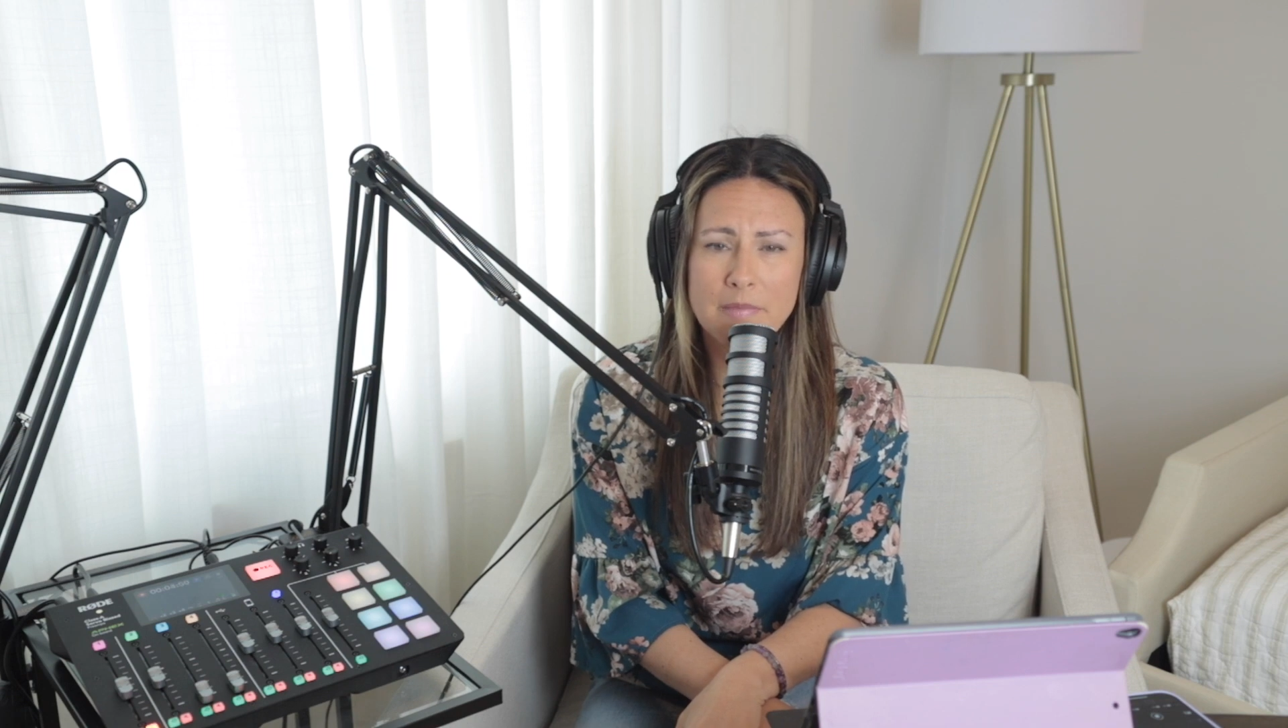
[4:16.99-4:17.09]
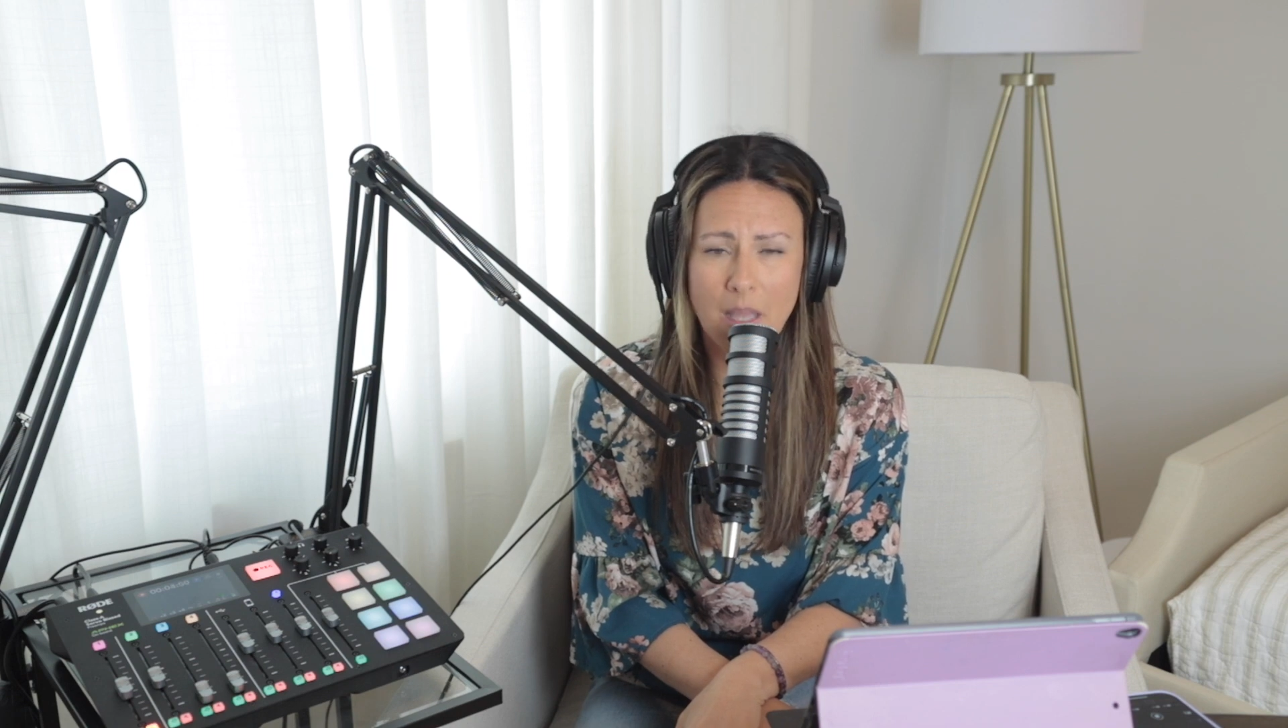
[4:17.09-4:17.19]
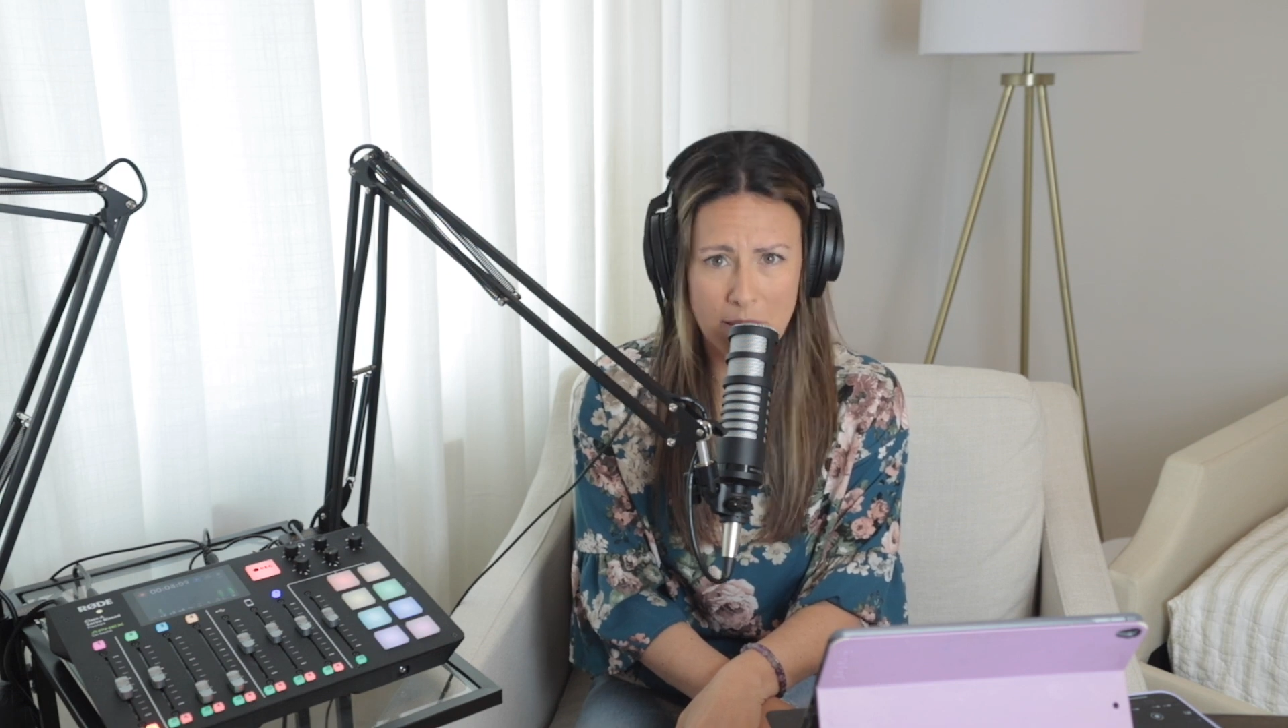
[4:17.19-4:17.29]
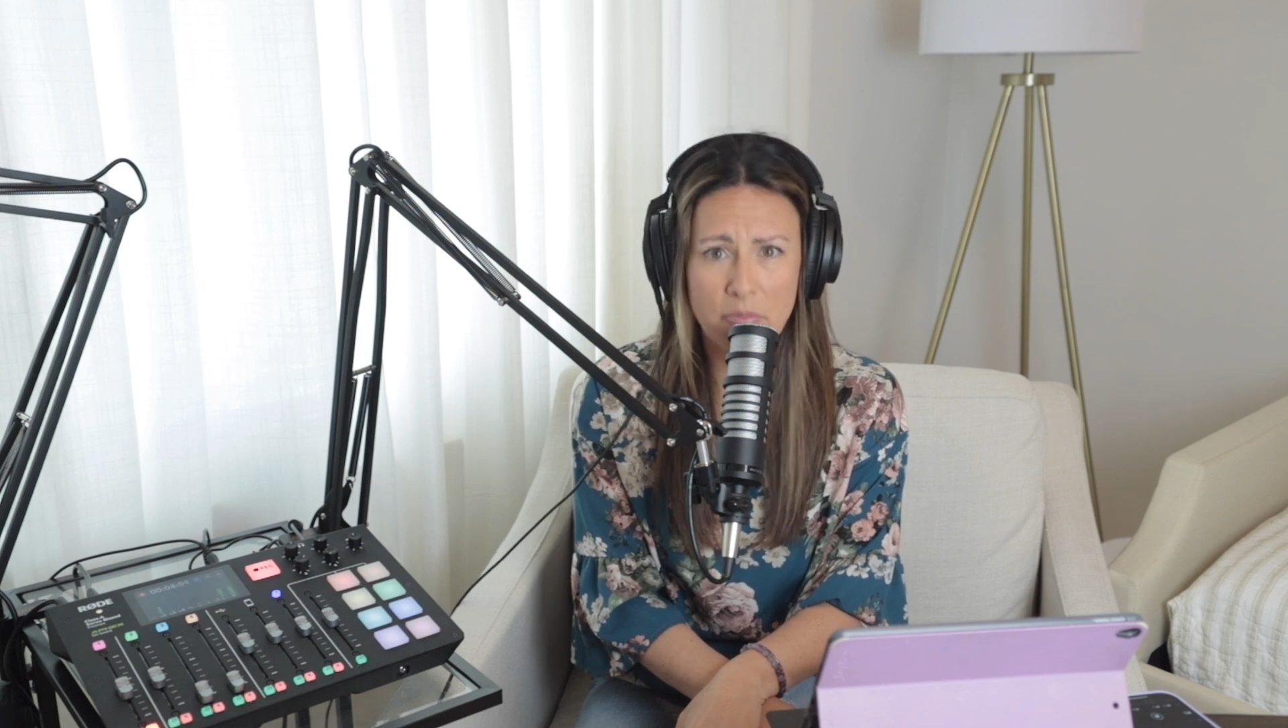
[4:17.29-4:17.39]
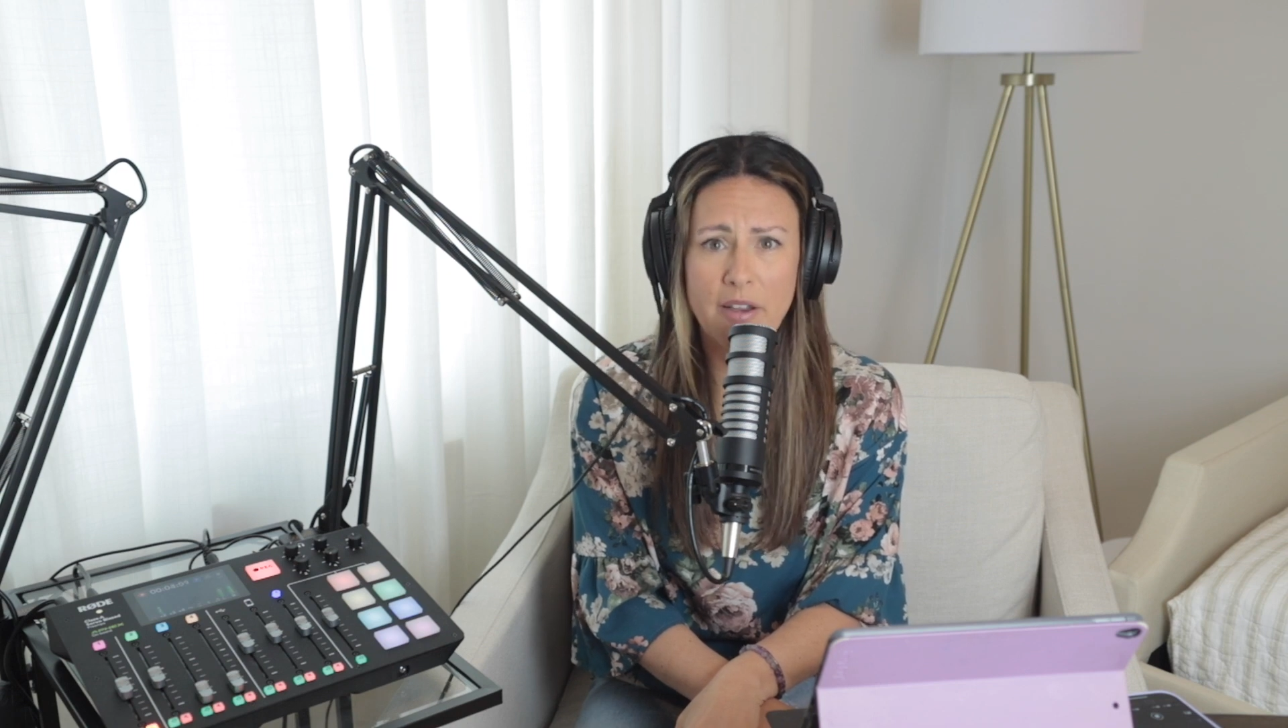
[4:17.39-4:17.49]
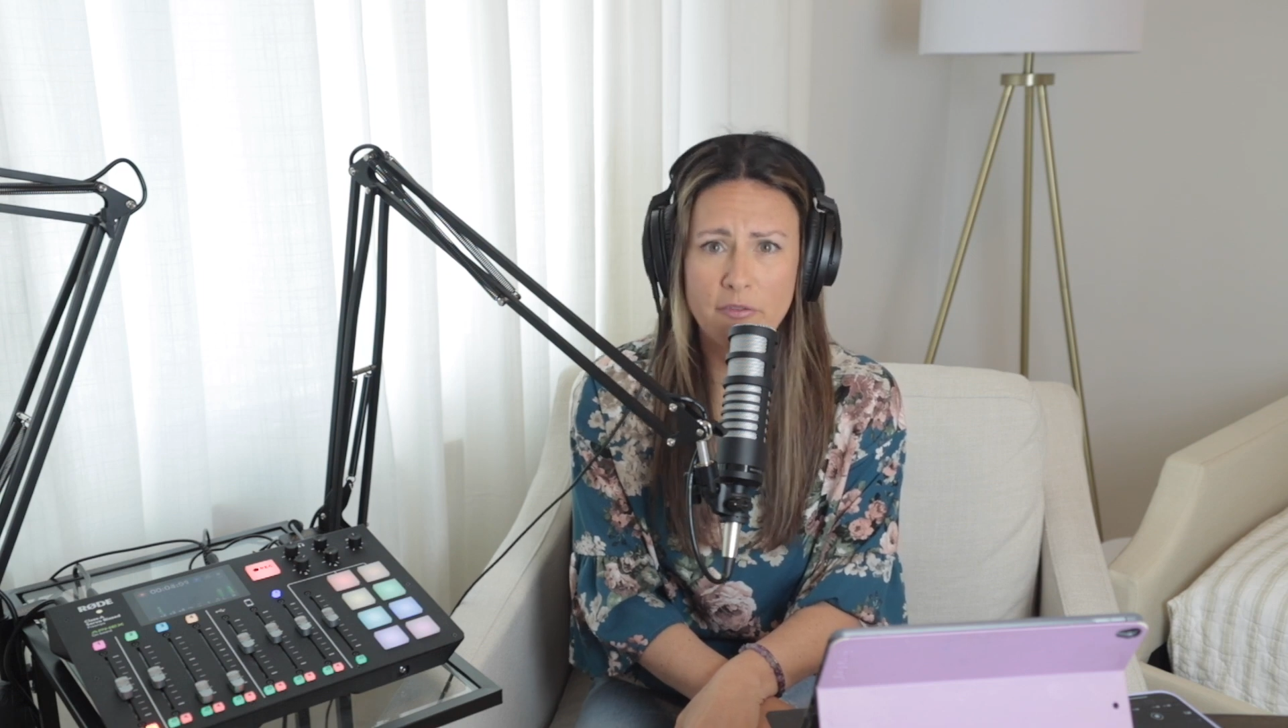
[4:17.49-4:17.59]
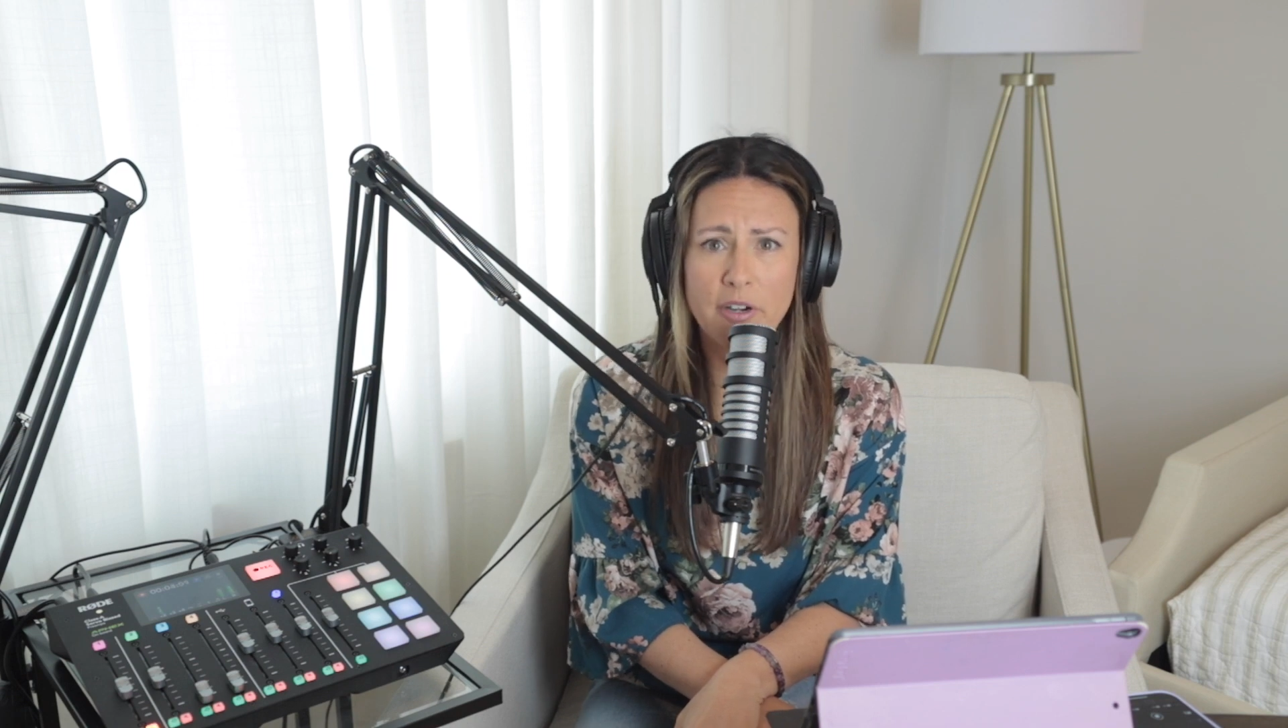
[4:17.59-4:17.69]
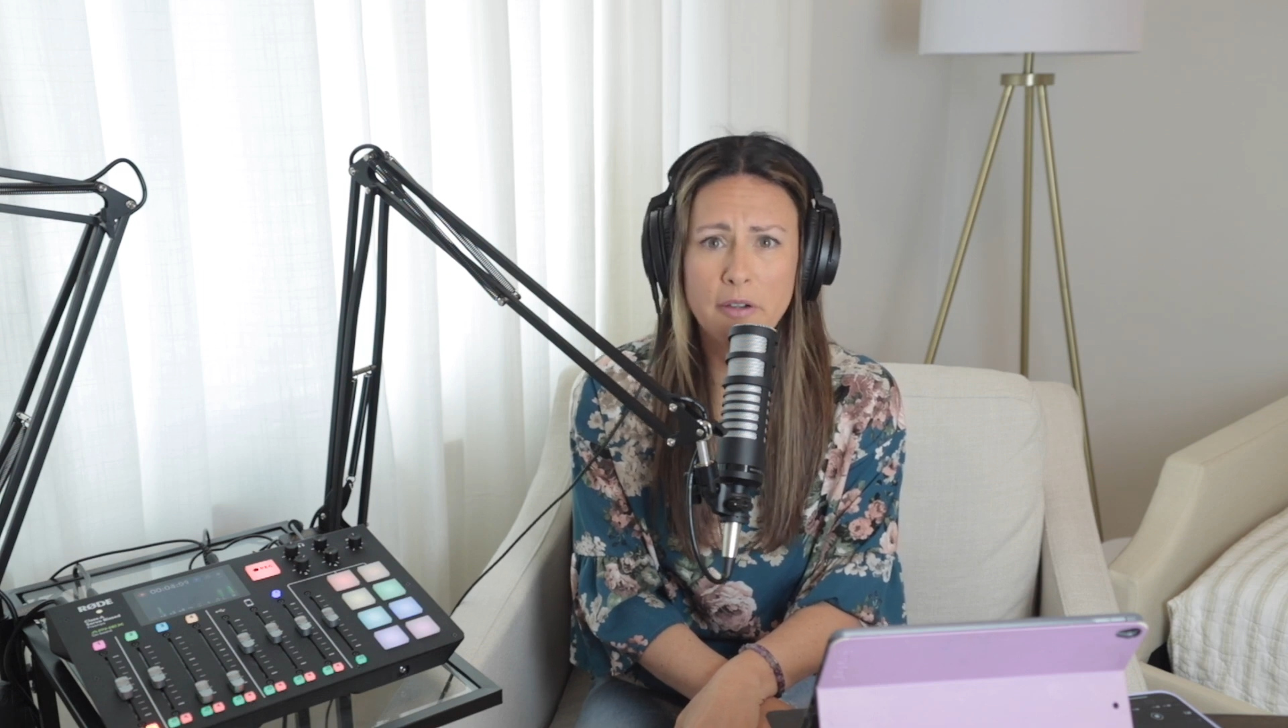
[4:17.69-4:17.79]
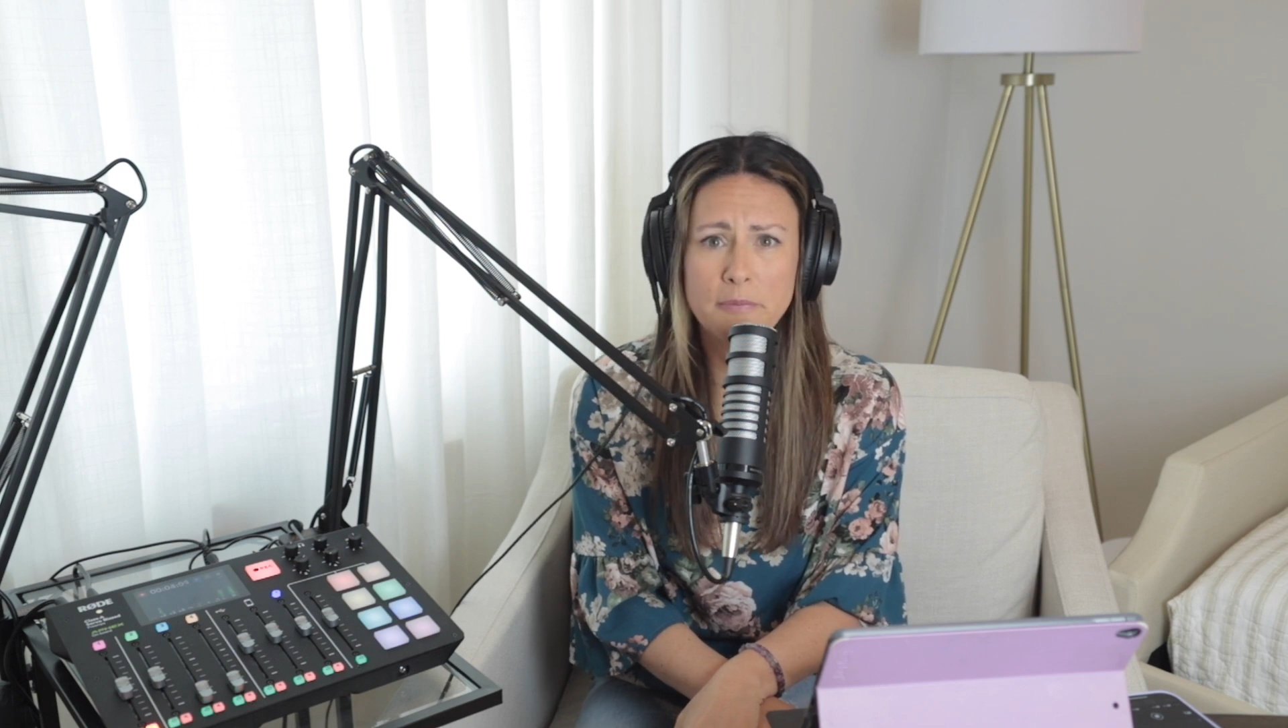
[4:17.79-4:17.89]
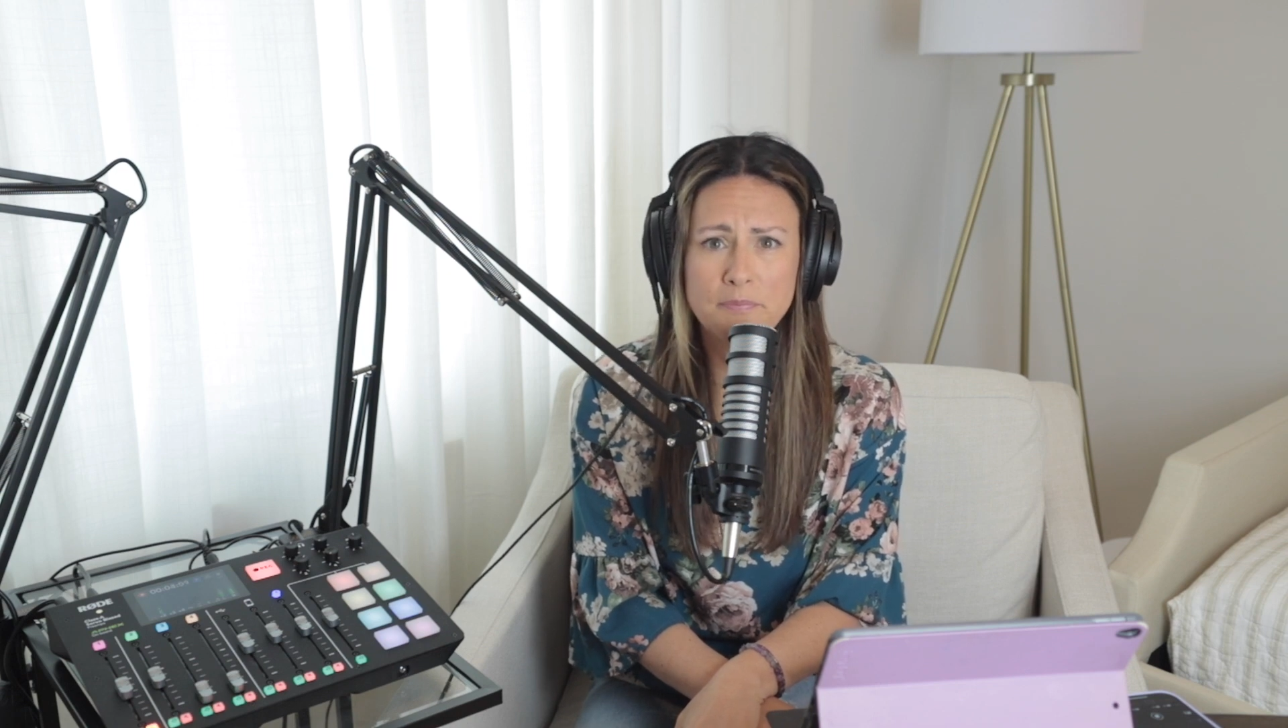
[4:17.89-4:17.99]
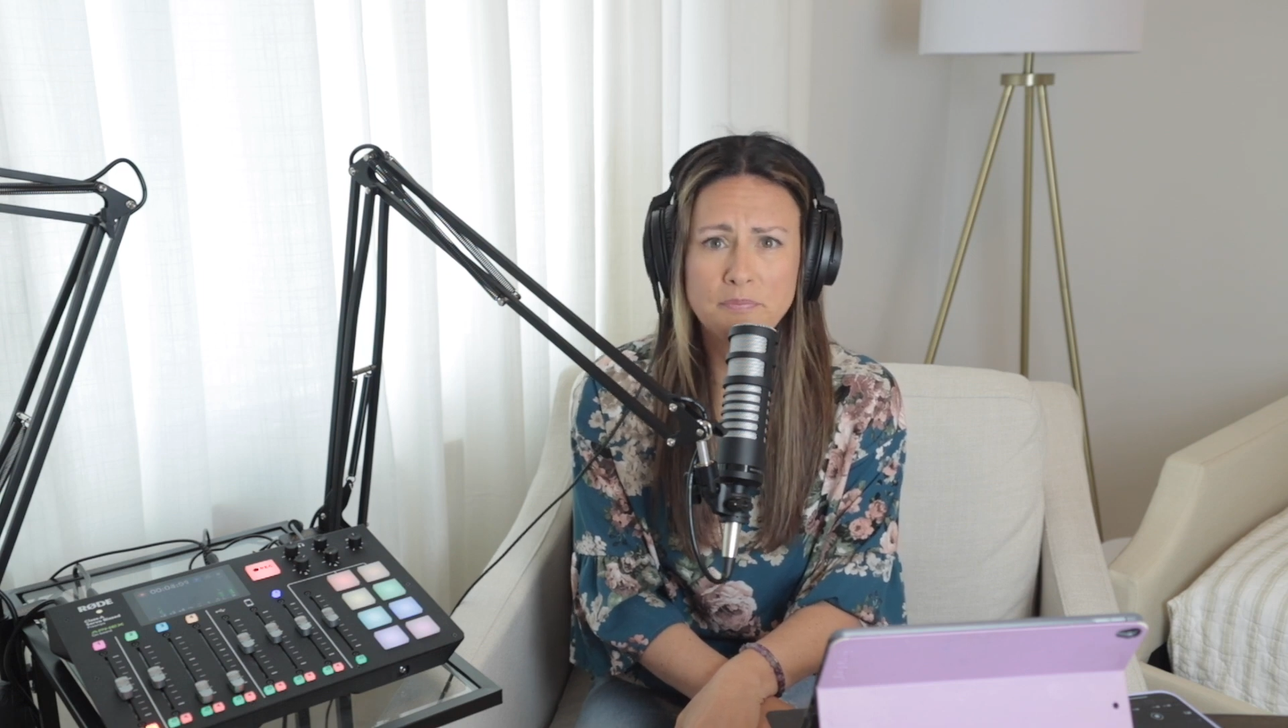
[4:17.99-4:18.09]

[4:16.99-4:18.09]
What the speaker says: Let me pray for you.